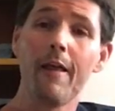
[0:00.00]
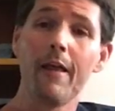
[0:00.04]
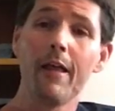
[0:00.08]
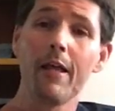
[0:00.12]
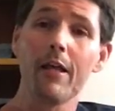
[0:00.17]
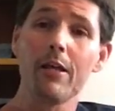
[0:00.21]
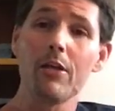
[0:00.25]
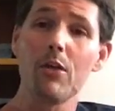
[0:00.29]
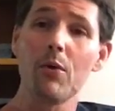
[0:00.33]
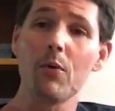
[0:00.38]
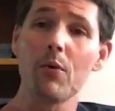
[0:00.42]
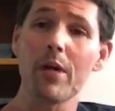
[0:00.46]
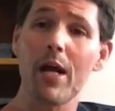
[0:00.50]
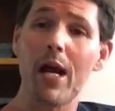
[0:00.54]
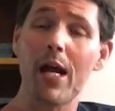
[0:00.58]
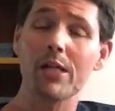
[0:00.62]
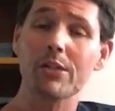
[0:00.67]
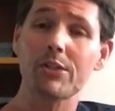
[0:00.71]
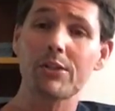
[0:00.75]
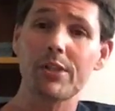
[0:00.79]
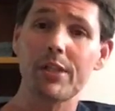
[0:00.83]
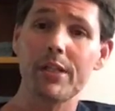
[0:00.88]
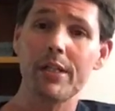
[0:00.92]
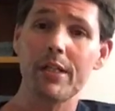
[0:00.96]
You and I
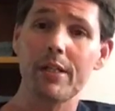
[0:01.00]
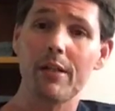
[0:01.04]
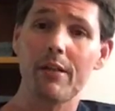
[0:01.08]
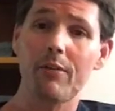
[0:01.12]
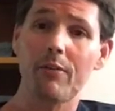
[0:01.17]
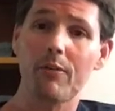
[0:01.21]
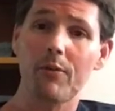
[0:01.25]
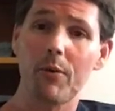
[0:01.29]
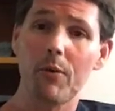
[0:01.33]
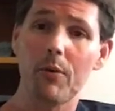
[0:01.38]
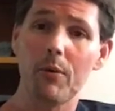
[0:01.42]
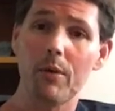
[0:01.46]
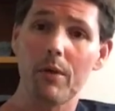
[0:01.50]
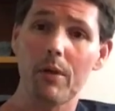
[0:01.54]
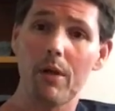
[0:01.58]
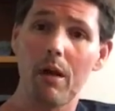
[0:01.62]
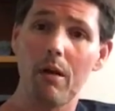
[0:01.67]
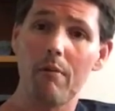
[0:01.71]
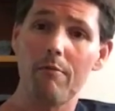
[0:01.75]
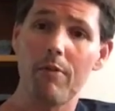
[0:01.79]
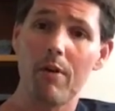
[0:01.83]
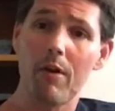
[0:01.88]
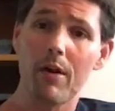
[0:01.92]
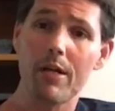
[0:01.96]
see it through a
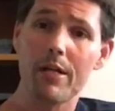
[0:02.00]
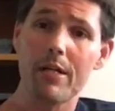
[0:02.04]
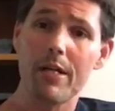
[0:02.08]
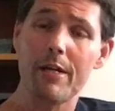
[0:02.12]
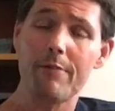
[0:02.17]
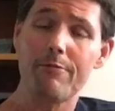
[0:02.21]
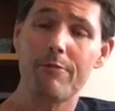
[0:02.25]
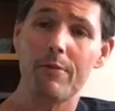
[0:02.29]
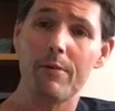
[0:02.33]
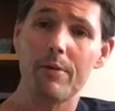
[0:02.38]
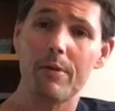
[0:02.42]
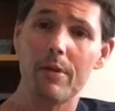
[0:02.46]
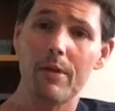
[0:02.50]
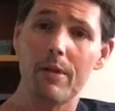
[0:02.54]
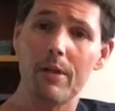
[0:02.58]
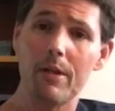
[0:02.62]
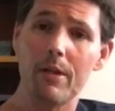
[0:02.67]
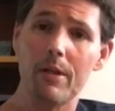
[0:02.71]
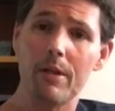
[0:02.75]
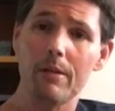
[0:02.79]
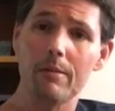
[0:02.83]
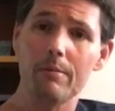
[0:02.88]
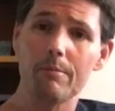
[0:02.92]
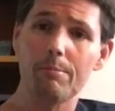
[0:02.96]
very different
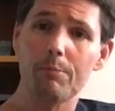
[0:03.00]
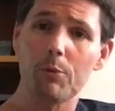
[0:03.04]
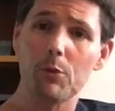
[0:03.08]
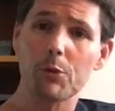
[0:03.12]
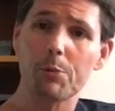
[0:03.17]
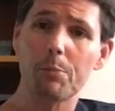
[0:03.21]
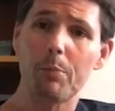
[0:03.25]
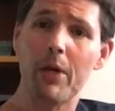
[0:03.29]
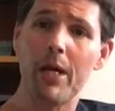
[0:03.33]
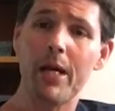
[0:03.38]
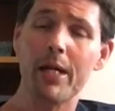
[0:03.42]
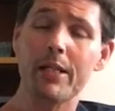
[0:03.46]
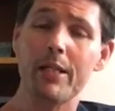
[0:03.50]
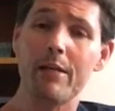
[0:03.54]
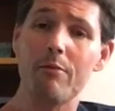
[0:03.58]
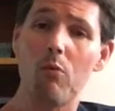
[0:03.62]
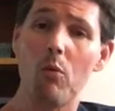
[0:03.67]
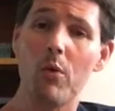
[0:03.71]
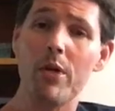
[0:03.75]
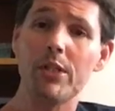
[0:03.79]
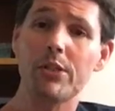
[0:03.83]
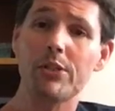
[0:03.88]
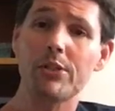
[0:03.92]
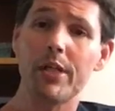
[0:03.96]
perspective.
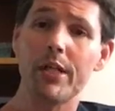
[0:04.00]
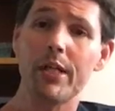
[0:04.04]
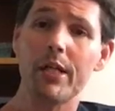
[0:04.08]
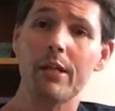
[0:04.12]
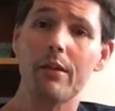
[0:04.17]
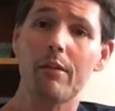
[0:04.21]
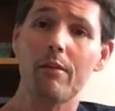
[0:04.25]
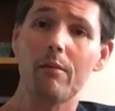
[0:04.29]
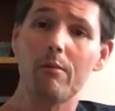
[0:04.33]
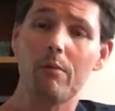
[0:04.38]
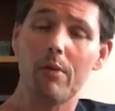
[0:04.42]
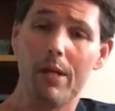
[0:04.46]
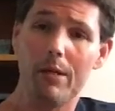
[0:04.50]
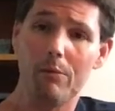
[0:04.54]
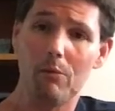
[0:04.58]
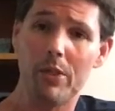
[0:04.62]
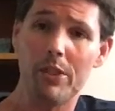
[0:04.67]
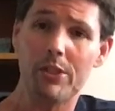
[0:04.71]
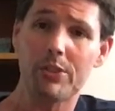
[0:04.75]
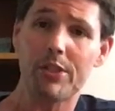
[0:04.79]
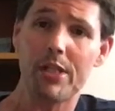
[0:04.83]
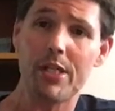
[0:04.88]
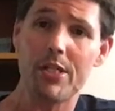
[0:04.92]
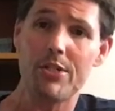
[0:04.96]
We see it, and we
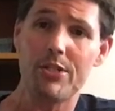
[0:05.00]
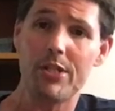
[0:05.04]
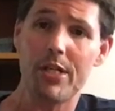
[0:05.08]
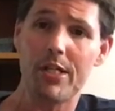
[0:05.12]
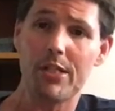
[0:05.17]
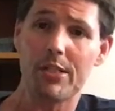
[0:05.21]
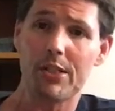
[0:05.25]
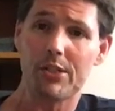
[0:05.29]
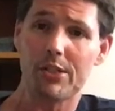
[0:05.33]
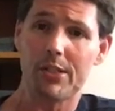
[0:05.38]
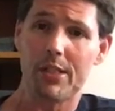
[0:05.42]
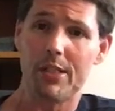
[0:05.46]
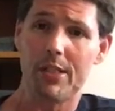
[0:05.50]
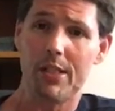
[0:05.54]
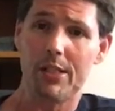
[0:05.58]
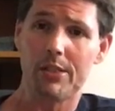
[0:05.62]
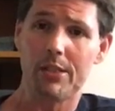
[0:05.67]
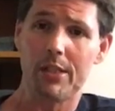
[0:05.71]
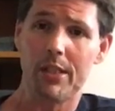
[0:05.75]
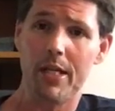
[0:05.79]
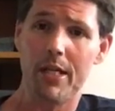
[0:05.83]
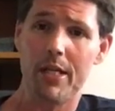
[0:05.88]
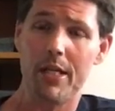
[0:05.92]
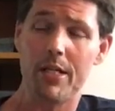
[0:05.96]
see Jesus in this
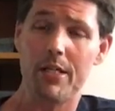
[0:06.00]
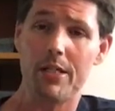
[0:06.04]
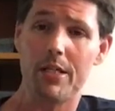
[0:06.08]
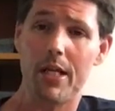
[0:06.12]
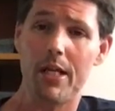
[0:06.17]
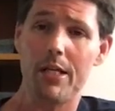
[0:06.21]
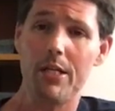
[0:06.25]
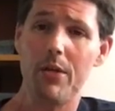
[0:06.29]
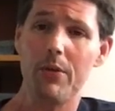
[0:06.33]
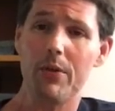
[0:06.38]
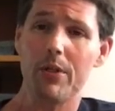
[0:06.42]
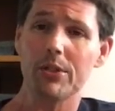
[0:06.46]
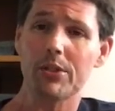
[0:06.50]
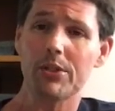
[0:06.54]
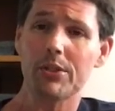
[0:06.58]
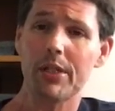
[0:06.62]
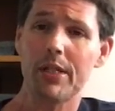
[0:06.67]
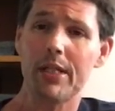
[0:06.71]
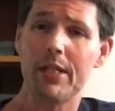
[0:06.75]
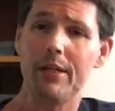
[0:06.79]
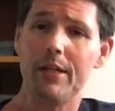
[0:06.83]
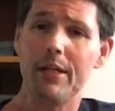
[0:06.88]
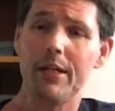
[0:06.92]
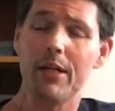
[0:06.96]
lineage, and you can
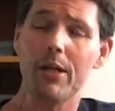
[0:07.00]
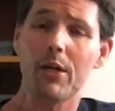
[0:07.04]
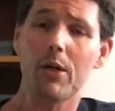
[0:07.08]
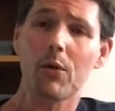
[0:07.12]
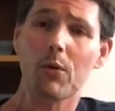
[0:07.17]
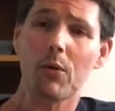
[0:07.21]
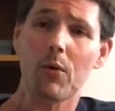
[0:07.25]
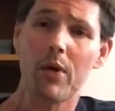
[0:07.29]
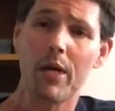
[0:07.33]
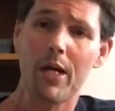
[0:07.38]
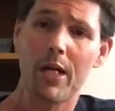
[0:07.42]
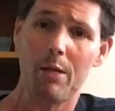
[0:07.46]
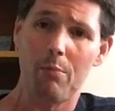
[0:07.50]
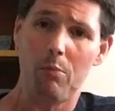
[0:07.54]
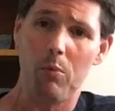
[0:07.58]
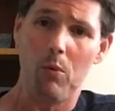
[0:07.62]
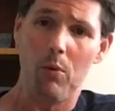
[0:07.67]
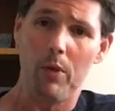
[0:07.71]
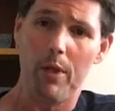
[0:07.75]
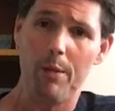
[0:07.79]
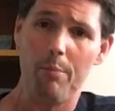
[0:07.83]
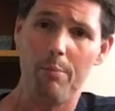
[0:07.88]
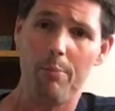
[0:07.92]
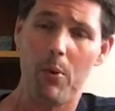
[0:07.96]
see the
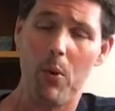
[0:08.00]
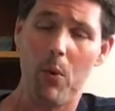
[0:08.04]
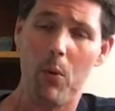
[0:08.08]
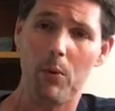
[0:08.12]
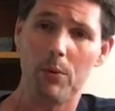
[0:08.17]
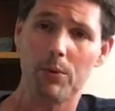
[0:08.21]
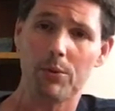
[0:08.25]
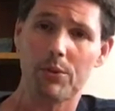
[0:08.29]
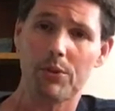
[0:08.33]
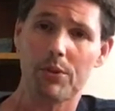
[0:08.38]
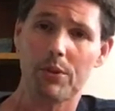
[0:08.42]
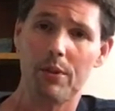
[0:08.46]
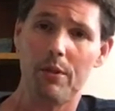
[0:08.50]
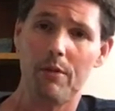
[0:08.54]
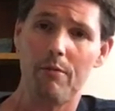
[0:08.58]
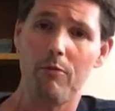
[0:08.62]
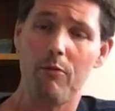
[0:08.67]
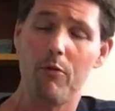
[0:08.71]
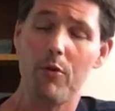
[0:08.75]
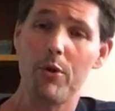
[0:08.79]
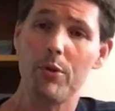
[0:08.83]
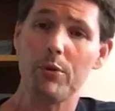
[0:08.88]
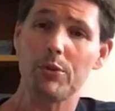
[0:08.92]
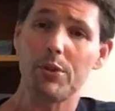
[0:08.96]
incredible importance of
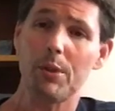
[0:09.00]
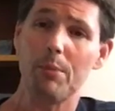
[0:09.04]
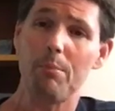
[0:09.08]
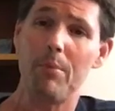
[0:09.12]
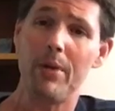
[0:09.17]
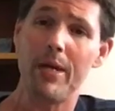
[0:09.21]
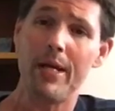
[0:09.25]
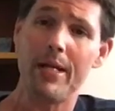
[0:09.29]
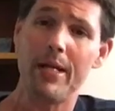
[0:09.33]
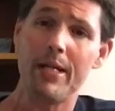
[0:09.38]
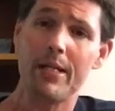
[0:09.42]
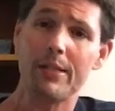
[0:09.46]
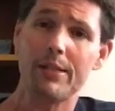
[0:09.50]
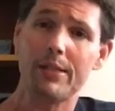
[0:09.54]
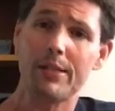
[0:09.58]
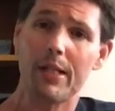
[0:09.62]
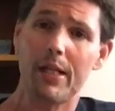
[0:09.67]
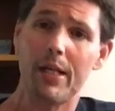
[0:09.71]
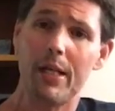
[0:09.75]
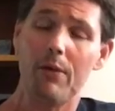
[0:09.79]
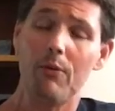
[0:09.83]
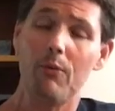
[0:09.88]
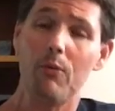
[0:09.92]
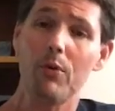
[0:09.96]
Ruth's obedience
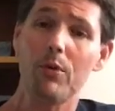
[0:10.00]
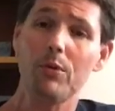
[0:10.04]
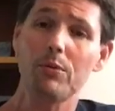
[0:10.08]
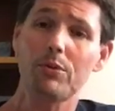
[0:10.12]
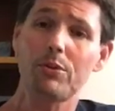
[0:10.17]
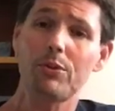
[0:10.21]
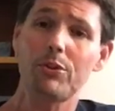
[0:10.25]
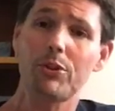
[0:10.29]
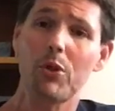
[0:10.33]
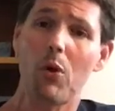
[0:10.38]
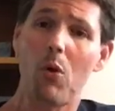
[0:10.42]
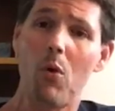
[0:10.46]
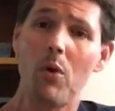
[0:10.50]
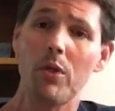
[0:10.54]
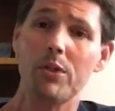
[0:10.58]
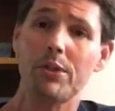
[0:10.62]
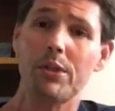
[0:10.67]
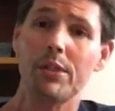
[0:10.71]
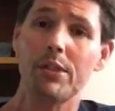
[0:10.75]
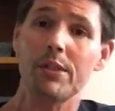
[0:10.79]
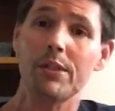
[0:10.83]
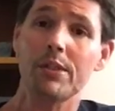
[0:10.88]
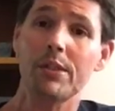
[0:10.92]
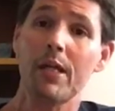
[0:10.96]
and Ruth's
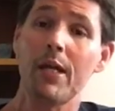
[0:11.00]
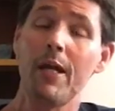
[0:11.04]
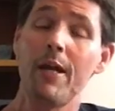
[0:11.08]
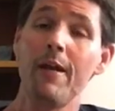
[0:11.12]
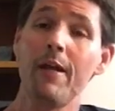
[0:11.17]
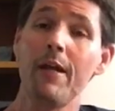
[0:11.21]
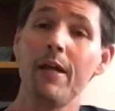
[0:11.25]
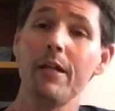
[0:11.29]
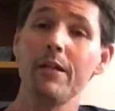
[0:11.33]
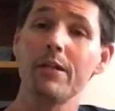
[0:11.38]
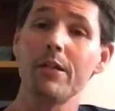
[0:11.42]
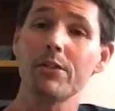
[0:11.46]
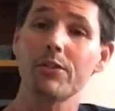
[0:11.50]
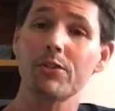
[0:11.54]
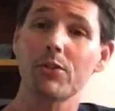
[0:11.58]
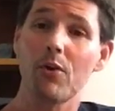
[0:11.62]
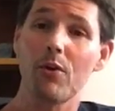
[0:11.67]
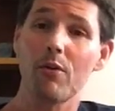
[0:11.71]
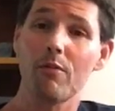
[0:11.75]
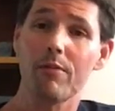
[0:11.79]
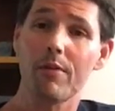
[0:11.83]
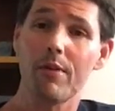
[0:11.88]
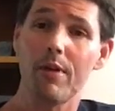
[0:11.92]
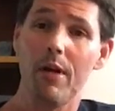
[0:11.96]
choices to
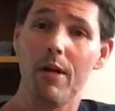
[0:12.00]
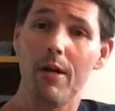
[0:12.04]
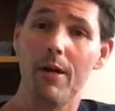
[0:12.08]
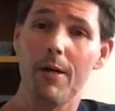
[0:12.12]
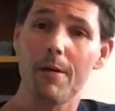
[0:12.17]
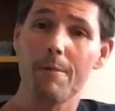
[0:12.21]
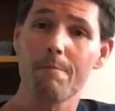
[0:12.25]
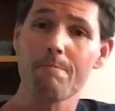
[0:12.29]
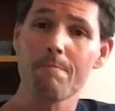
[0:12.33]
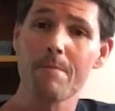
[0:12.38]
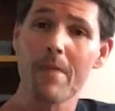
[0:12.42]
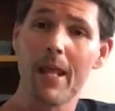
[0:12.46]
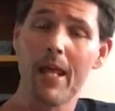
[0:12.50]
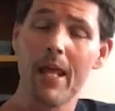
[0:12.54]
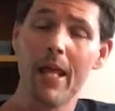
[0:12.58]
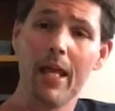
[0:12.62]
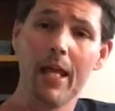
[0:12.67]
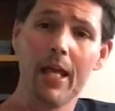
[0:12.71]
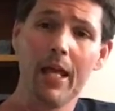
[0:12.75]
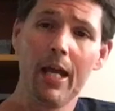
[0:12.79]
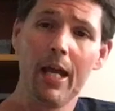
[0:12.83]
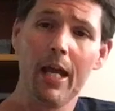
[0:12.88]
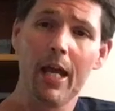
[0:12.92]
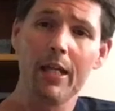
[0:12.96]
serve God.
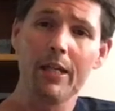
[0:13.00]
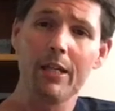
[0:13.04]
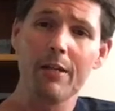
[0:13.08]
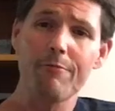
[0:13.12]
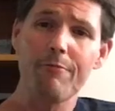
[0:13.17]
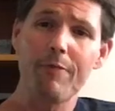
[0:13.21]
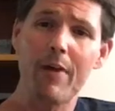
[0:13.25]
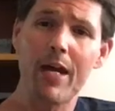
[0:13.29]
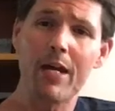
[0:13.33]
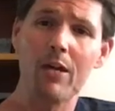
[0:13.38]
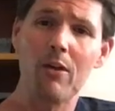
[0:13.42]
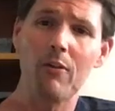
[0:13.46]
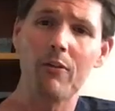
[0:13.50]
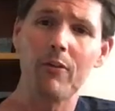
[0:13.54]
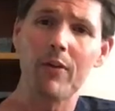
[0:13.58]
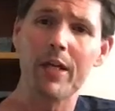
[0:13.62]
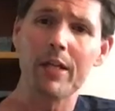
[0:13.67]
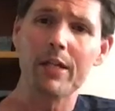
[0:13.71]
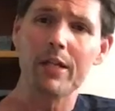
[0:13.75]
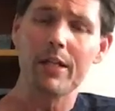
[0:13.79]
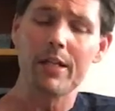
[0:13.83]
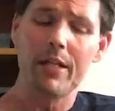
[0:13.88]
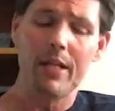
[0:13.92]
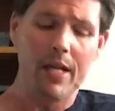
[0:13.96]
And the final
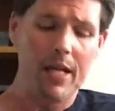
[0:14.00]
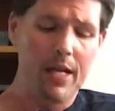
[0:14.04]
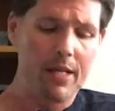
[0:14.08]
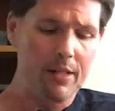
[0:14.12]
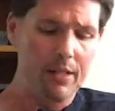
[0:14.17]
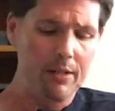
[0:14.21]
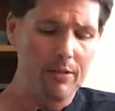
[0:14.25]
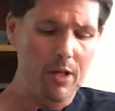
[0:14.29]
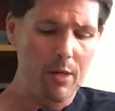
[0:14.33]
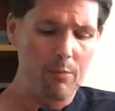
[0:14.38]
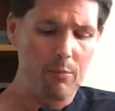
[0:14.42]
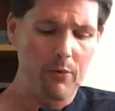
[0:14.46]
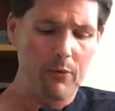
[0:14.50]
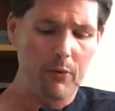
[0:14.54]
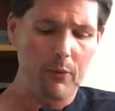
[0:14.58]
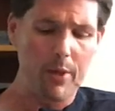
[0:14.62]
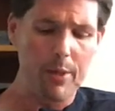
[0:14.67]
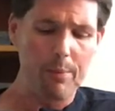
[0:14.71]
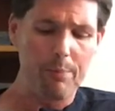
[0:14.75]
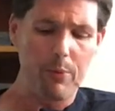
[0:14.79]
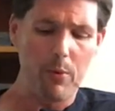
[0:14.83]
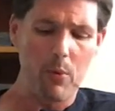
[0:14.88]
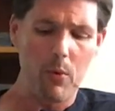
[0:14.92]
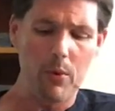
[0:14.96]
thing today, the number 3
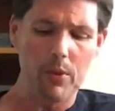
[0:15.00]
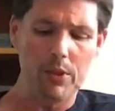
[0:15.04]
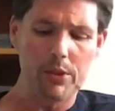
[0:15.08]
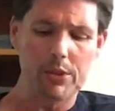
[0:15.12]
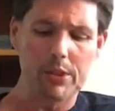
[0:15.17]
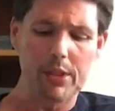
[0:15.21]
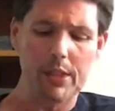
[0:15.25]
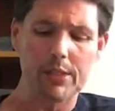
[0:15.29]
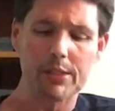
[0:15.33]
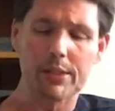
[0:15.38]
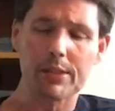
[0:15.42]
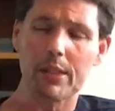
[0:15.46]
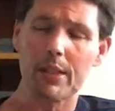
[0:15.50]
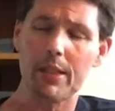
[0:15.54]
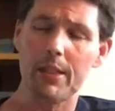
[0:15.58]
point, it says,